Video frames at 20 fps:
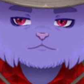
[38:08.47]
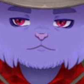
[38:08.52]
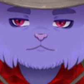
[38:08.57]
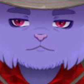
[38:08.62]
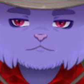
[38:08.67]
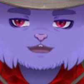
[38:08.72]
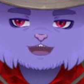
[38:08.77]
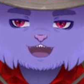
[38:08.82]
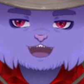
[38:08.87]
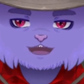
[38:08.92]

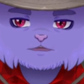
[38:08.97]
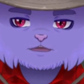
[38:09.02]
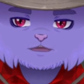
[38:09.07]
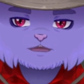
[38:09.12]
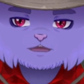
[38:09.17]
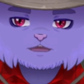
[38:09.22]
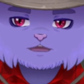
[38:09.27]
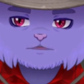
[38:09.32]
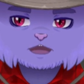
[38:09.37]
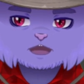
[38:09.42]
So
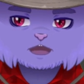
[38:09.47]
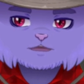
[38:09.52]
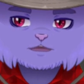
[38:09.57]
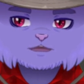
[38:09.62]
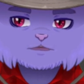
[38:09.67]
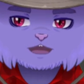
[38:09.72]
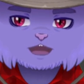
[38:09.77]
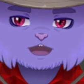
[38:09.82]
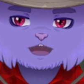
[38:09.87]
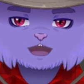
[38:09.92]
there's
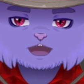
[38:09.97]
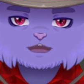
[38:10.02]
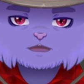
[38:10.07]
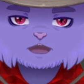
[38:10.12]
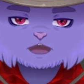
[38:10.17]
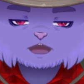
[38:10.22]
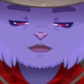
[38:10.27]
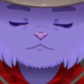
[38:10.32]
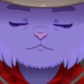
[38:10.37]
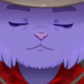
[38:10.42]
no
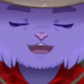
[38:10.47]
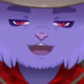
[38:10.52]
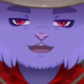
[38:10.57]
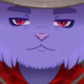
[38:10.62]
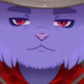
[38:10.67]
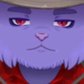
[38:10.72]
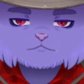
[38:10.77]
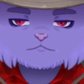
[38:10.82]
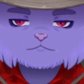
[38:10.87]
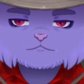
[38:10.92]
point in telling
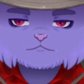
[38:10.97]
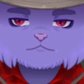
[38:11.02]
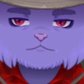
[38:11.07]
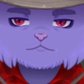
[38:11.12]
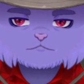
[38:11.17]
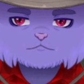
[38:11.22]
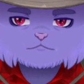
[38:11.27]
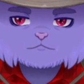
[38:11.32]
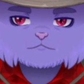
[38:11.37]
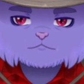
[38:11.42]
them
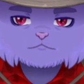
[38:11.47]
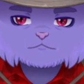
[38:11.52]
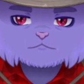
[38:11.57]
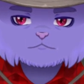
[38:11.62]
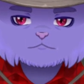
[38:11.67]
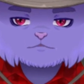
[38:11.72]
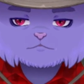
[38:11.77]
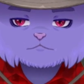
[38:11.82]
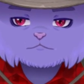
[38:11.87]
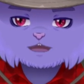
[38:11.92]
anything.
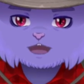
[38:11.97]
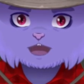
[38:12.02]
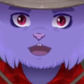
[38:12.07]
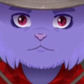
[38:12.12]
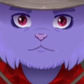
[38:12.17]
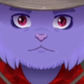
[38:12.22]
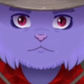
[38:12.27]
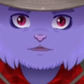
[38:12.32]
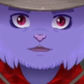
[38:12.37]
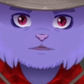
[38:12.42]
So I'm
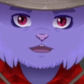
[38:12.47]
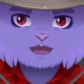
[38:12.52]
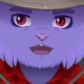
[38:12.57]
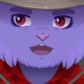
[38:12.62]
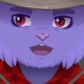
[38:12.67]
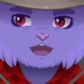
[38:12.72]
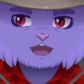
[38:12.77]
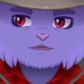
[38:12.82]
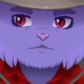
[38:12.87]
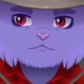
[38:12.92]
just
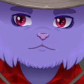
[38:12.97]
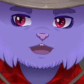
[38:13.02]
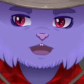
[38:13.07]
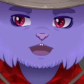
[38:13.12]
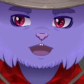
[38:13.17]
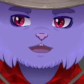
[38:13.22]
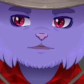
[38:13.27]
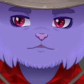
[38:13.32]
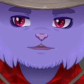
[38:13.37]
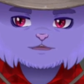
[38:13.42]
alone most
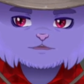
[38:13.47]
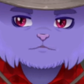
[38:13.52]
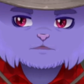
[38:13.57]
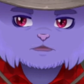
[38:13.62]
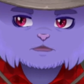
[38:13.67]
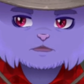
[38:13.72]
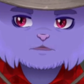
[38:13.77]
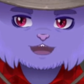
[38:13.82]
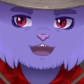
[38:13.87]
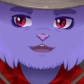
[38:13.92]
of the time.
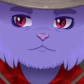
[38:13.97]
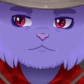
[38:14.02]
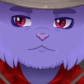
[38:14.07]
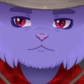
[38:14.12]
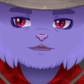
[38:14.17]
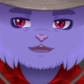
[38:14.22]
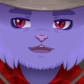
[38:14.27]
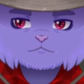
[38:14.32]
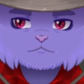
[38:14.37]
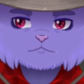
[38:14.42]
Anytime that I
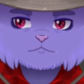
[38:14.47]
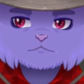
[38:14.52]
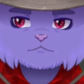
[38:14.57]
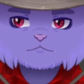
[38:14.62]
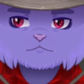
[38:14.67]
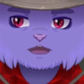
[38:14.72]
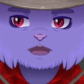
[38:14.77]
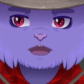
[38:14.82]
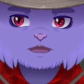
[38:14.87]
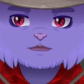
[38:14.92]
have
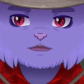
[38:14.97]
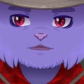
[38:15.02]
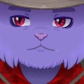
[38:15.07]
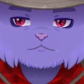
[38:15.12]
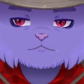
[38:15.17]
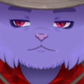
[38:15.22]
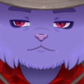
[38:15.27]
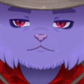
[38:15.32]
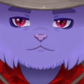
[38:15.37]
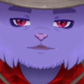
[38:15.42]
problems, I'm
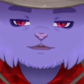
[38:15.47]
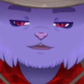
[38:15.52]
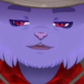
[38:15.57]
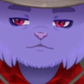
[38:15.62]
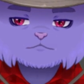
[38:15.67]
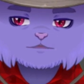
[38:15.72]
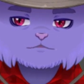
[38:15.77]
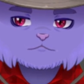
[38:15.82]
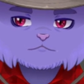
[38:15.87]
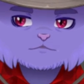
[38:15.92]

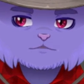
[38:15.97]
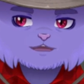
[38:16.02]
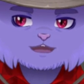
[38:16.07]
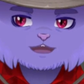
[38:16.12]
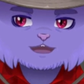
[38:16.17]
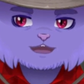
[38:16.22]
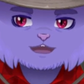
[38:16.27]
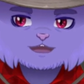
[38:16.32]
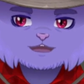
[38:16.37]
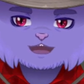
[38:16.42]
completely alone.
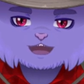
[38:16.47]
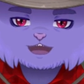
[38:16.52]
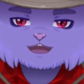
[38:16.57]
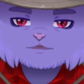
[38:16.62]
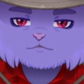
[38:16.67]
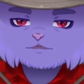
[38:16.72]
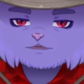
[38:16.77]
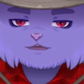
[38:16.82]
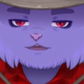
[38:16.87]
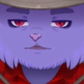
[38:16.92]

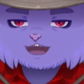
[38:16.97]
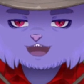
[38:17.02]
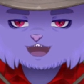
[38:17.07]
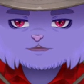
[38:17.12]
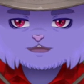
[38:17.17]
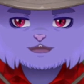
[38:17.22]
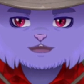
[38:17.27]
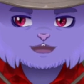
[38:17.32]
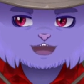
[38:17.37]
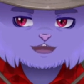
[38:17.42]
I don't
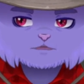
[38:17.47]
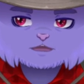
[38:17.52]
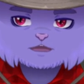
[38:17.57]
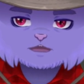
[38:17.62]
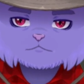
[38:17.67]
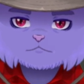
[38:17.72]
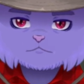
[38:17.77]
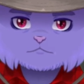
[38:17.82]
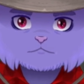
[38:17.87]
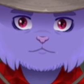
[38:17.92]
have a
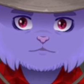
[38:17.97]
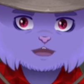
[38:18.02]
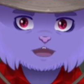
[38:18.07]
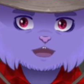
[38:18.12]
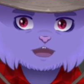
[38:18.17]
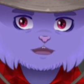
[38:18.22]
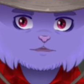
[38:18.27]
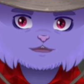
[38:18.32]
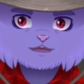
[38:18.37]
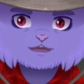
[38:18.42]
significant
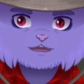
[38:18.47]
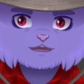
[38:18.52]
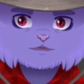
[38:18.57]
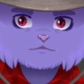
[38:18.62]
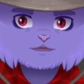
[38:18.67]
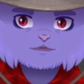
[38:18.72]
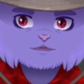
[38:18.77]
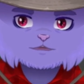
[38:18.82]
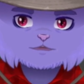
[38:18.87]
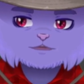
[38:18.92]
other.
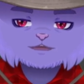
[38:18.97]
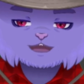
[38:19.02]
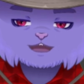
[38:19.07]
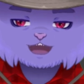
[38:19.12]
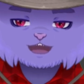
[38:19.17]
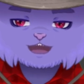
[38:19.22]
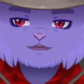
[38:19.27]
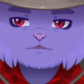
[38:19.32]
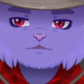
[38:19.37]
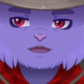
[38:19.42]

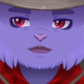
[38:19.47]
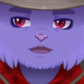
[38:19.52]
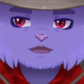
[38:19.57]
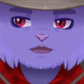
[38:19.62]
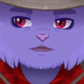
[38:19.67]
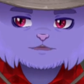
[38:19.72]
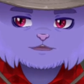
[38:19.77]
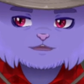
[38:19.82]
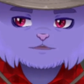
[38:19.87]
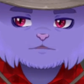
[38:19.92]
I don't
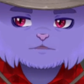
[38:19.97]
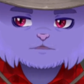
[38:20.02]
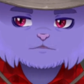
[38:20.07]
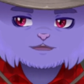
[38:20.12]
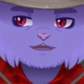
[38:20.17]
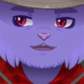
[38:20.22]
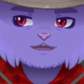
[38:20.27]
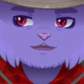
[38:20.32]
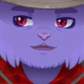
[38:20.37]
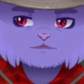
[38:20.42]
really care
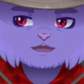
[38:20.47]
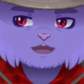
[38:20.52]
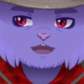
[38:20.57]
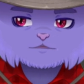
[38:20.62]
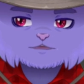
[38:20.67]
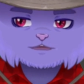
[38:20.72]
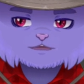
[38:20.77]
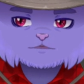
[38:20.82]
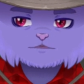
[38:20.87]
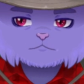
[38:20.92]
to be
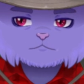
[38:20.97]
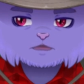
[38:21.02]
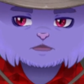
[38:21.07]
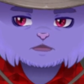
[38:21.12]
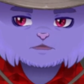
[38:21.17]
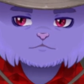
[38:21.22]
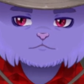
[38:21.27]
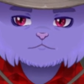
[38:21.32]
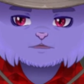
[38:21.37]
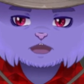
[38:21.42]
around too many
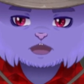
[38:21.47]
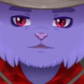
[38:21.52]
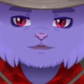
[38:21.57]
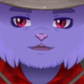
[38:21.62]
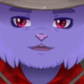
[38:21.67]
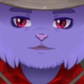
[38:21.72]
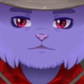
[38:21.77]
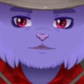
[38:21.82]
people.